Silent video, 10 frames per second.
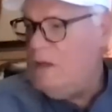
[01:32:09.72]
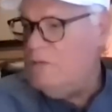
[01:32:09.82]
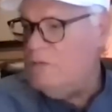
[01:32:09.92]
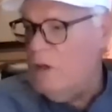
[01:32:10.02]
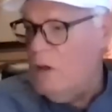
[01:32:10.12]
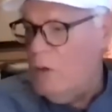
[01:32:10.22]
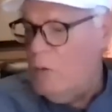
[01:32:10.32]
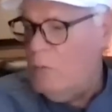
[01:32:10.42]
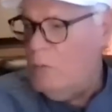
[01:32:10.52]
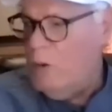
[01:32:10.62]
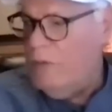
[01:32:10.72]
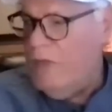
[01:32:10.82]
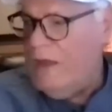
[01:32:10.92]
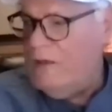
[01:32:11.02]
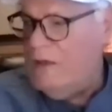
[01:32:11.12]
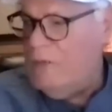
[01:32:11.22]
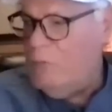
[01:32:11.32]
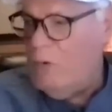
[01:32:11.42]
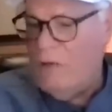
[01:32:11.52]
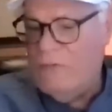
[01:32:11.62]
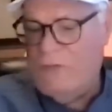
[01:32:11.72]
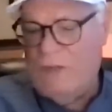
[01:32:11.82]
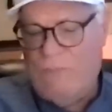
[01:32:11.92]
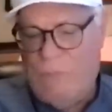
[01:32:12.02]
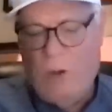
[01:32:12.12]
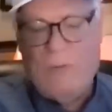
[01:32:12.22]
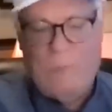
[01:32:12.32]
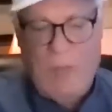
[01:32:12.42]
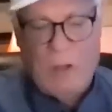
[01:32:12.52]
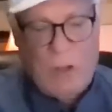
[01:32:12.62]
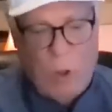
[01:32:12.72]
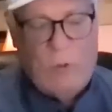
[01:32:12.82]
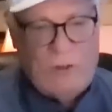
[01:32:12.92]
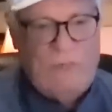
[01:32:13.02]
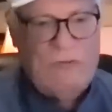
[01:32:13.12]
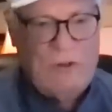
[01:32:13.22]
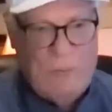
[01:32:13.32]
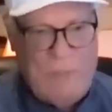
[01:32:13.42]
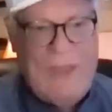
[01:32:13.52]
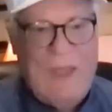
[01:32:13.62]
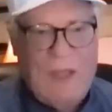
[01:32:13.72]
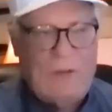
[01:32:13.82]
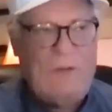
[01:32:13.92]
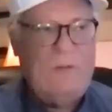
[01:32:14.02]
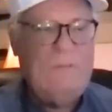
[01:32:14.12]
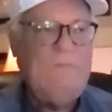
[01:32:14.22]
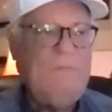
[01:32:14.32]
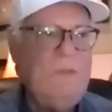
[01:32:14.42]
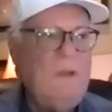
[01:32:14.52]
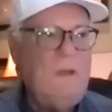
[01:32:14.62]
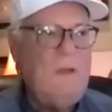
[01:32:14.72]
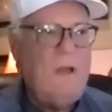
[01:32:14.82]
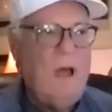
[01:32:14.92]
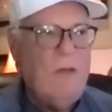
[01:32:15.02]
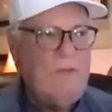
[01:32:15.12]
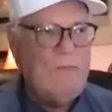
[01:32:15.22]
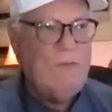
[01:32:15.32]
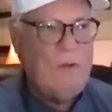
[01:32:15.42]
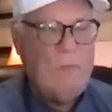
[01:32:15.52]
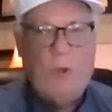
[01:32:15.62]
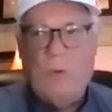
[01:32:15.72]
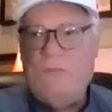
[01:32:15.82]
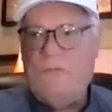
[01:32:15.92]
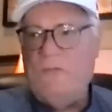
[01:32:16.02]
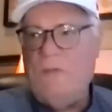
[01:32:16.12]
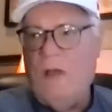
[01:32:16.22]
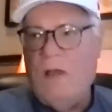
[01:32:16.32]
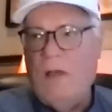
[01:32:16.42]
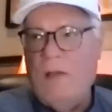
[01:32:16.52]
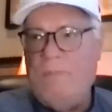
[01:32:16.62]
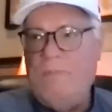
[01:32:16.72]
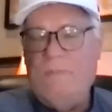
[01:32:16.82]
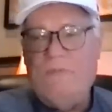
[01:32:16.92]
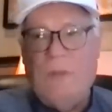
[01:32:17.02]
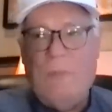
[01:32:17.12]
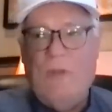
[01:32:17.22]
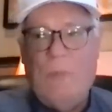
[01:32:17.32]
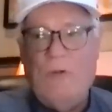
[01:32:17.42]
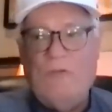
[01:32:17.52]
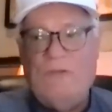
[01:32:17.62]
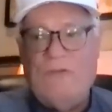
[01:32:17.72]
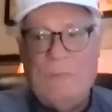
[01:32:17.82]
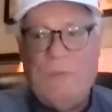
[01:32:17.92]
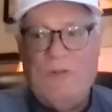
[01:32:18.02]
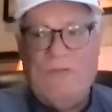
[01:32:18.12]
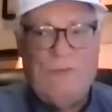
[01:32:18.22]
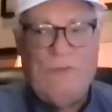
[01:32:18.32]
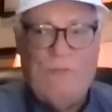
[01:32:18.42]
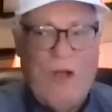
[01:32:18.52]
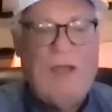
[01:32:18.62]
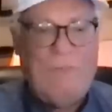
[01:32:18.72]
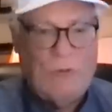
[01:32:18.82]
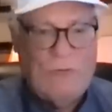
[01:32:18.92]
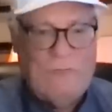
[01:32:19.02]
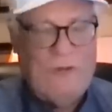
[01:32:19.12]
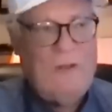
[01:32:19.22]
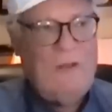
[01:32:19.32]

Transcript: So what they did was they formed a coalition, a band of different groups. Some of them were just simply survivors